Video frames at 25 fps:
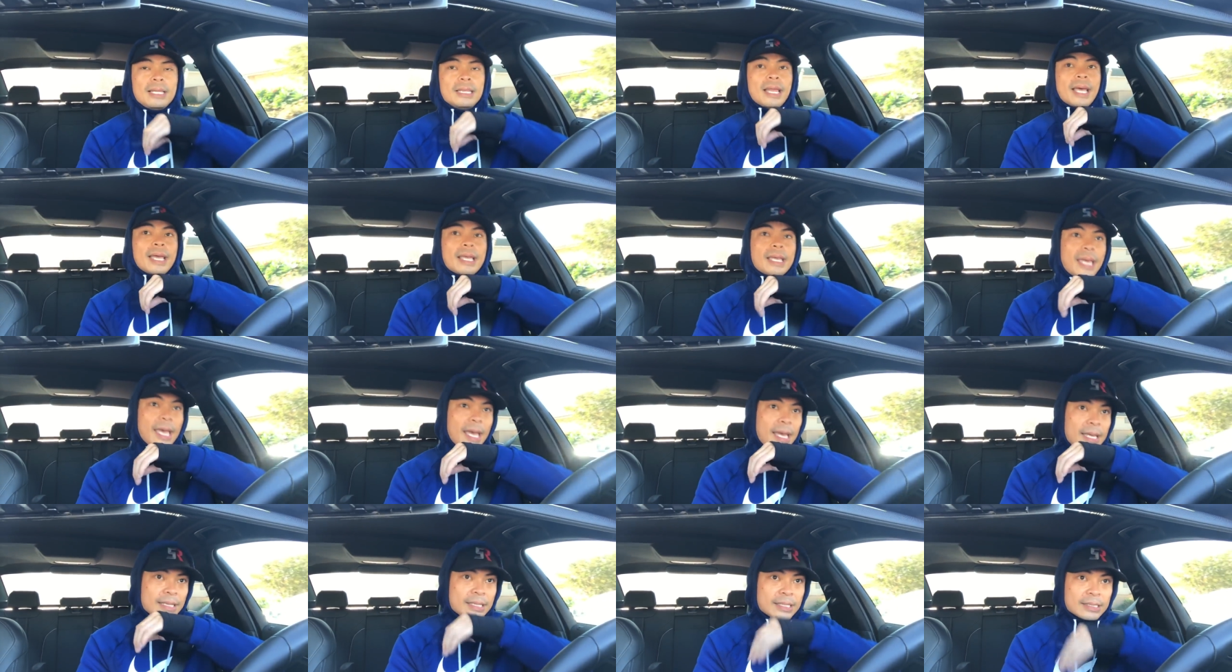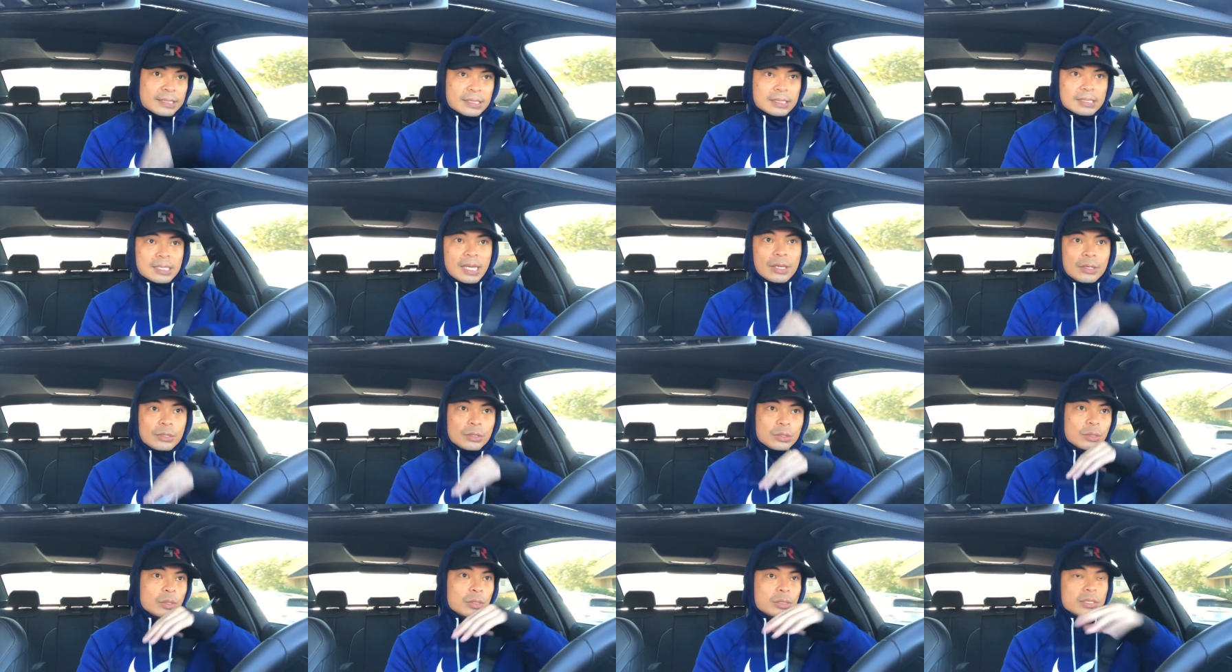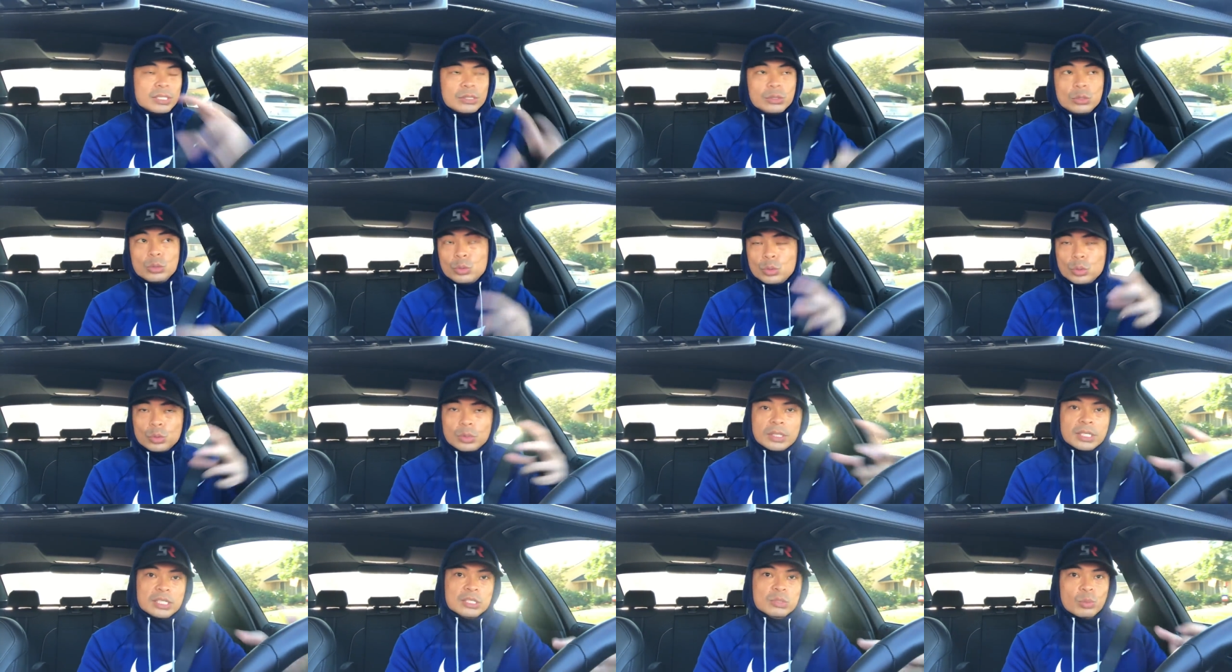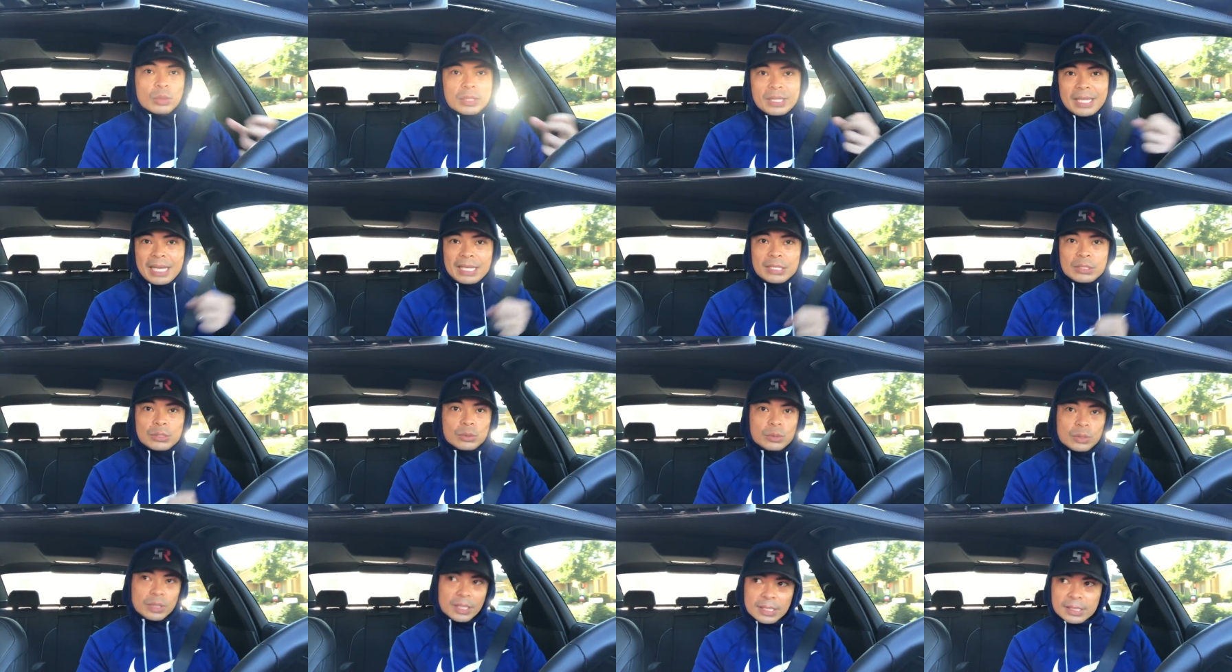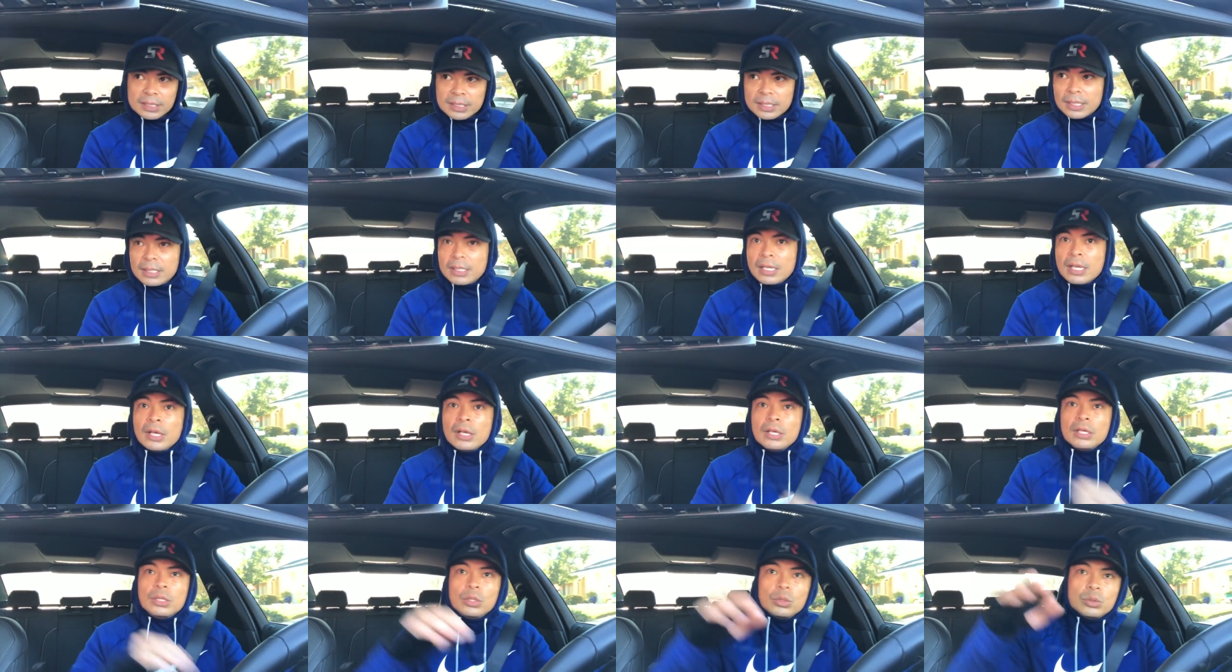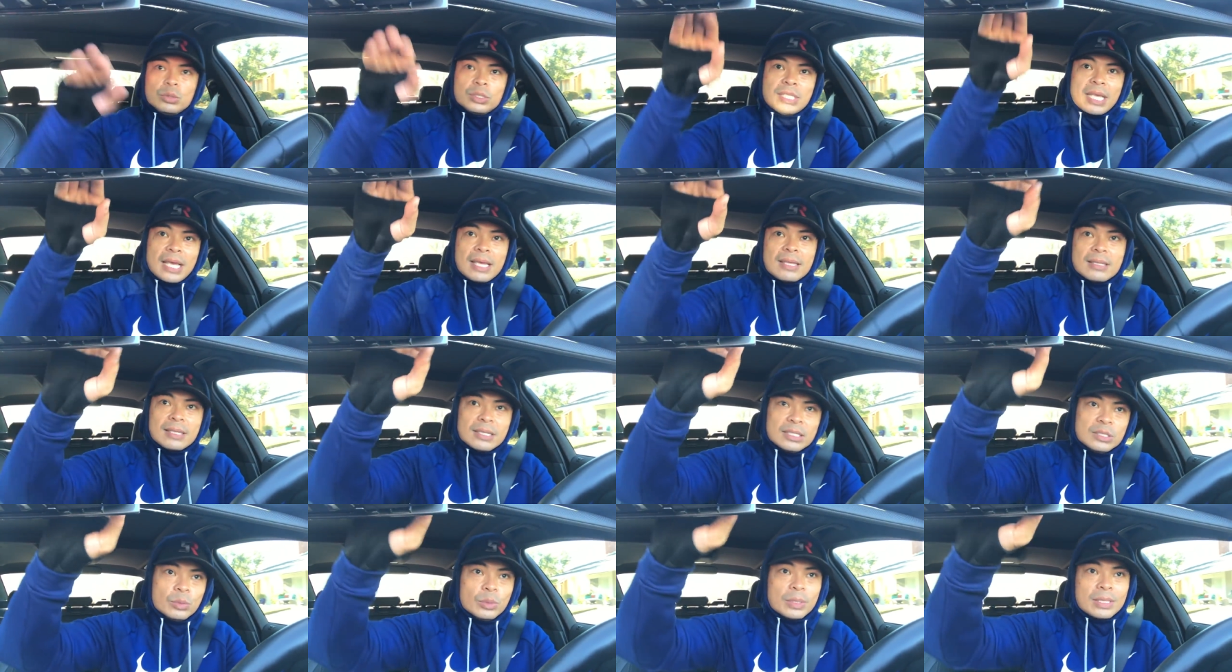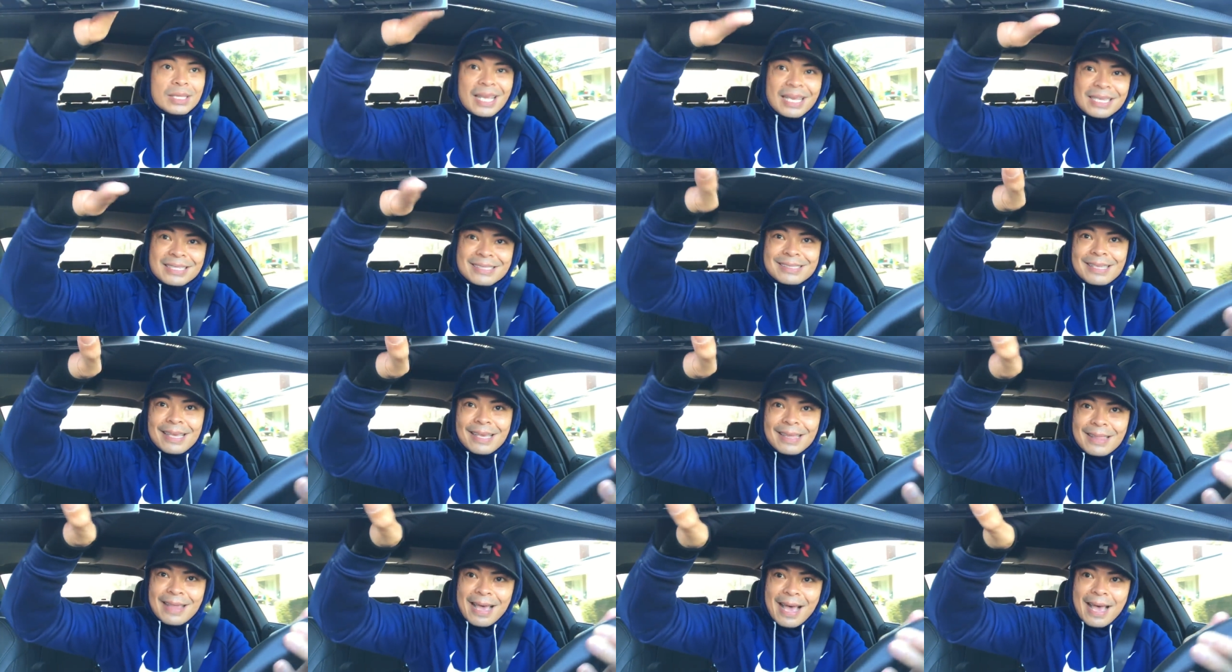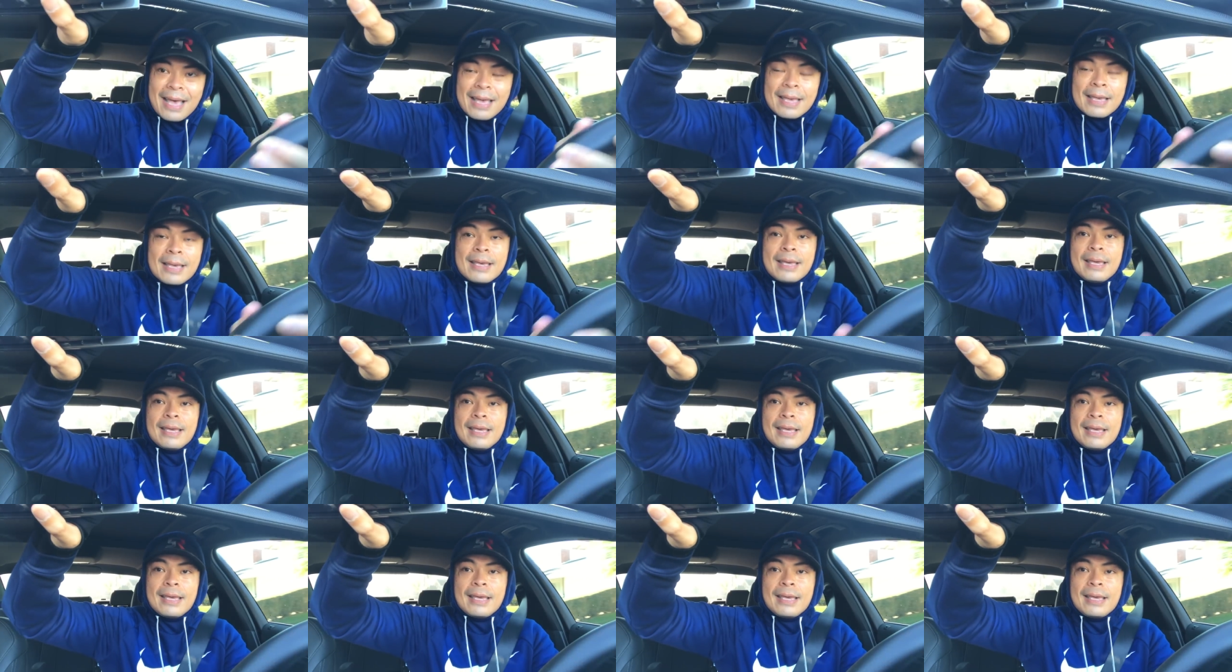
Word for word: Like, hey, this is how you do it. You do this when they do this, and you say this when they say that.